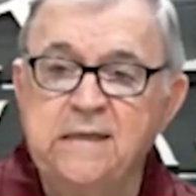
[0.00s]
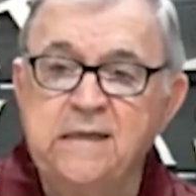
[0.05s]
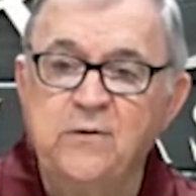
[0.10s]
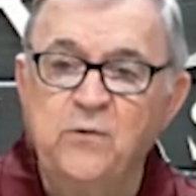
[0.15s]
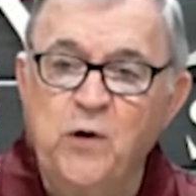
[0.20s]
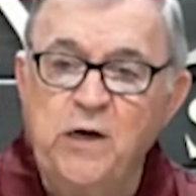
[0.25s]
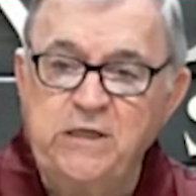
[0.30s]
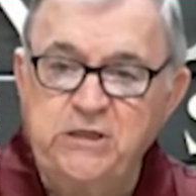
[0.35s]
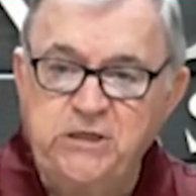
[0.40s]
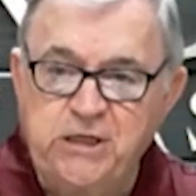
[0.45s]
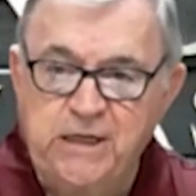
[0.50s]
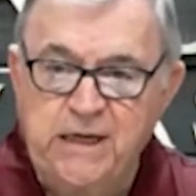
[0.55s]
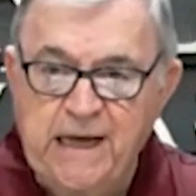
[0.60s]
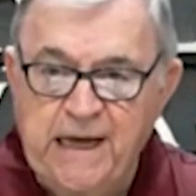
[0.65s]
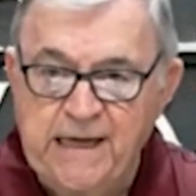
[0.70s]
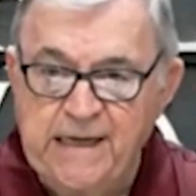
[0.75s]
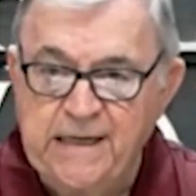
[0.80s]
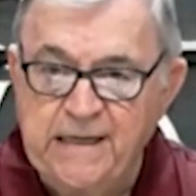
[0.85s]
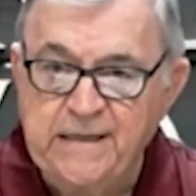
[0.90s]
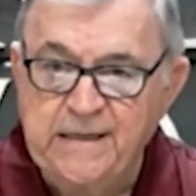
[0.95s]
we should
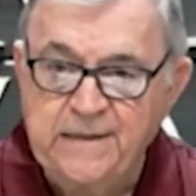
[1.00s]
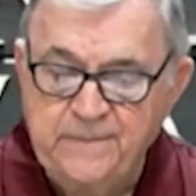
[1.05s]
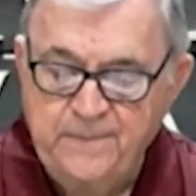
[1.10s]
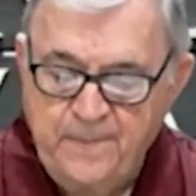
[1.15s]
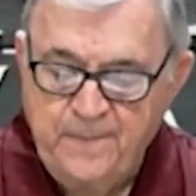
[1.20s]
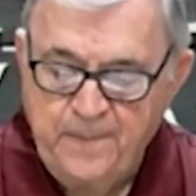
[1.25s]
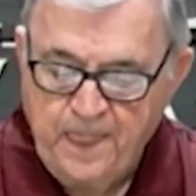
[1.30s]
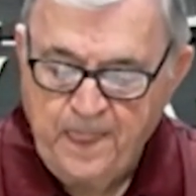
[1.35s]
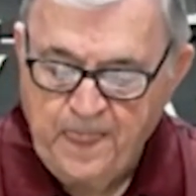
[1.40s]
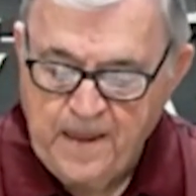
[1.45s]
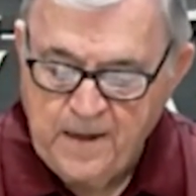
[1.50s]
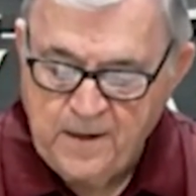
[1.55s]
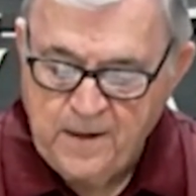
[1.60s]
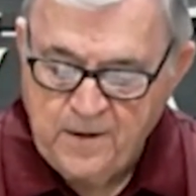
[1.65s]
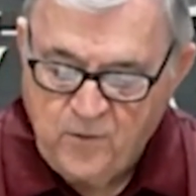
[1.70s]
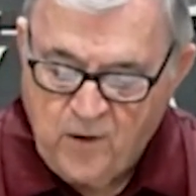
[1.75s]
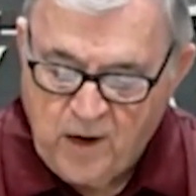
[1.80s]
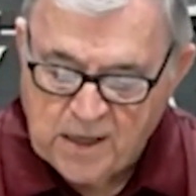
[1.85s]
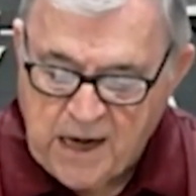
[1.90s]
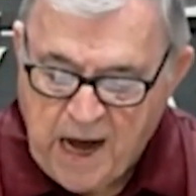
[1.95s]
hate.
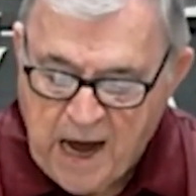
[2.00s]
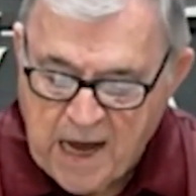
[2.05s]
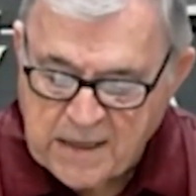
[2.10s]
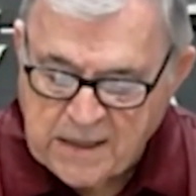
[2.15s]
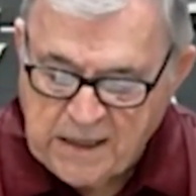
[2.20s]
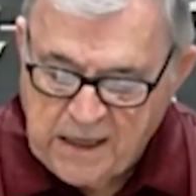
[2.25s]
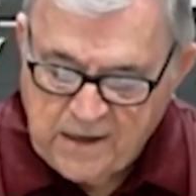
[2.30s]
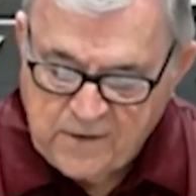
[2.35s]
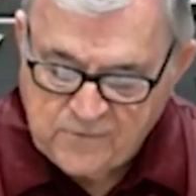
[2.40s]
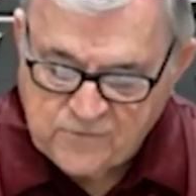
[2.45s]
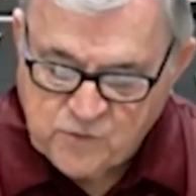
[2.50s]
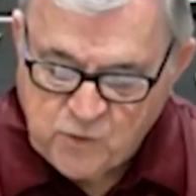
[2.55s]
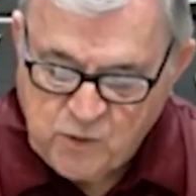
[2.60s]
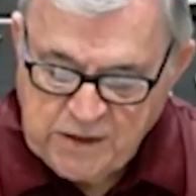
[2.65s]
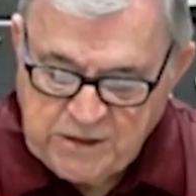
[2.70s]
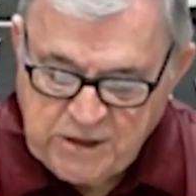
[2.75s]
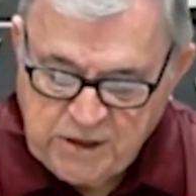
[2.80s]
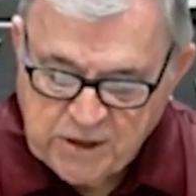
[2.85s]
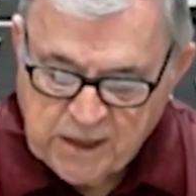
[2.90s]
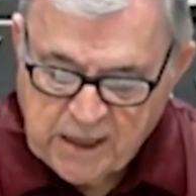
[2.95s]
What God loves, we
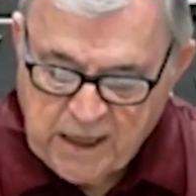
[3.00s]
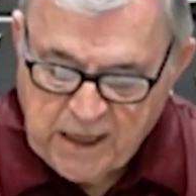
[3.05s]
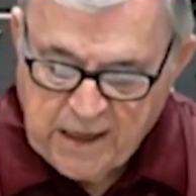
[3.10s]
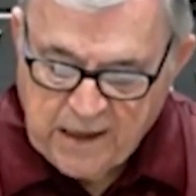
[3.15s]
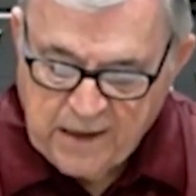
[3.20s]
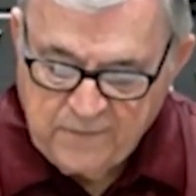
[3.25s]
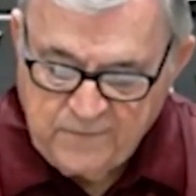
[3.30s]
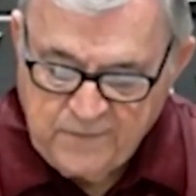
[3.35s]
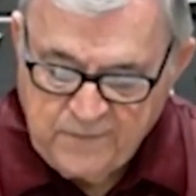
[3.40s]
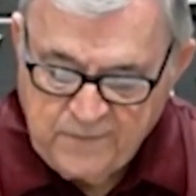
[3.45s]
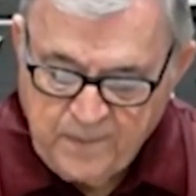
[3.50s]
should love.